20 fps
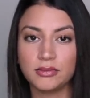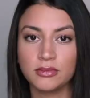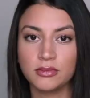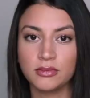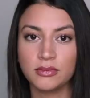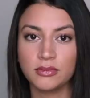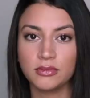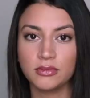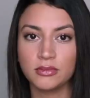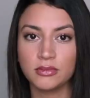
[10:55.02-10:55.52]

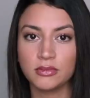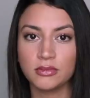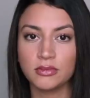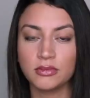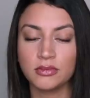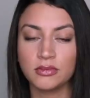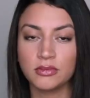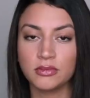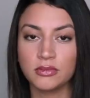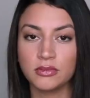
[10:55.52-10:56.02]

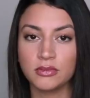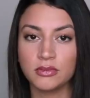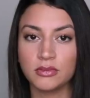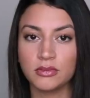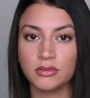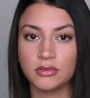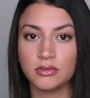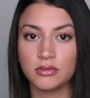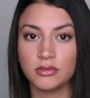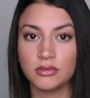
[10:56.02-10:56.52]

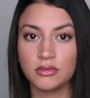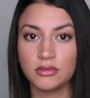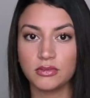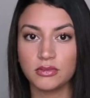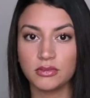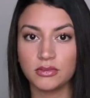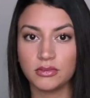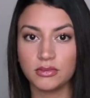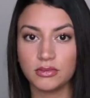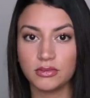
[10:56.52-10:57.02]

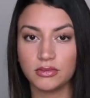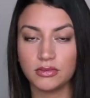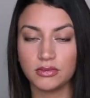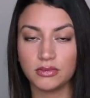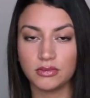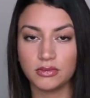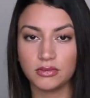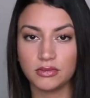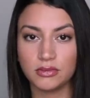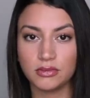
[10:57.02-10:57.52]

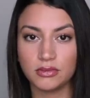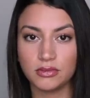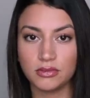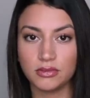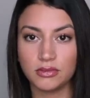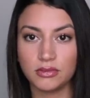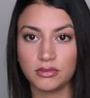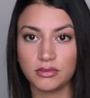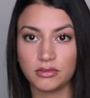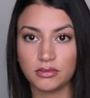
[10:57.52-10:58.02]

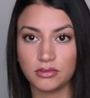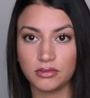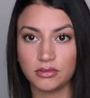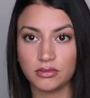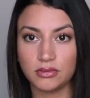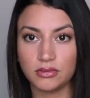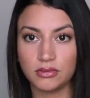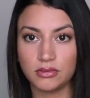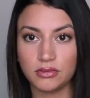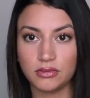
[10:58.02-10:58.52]

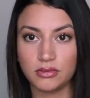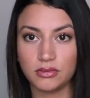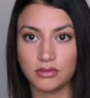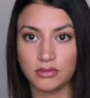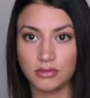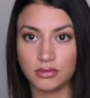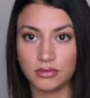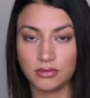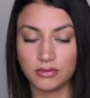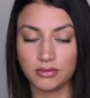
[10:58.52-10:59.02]

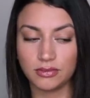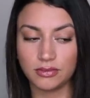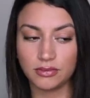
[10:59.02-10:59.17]
(no one is talking)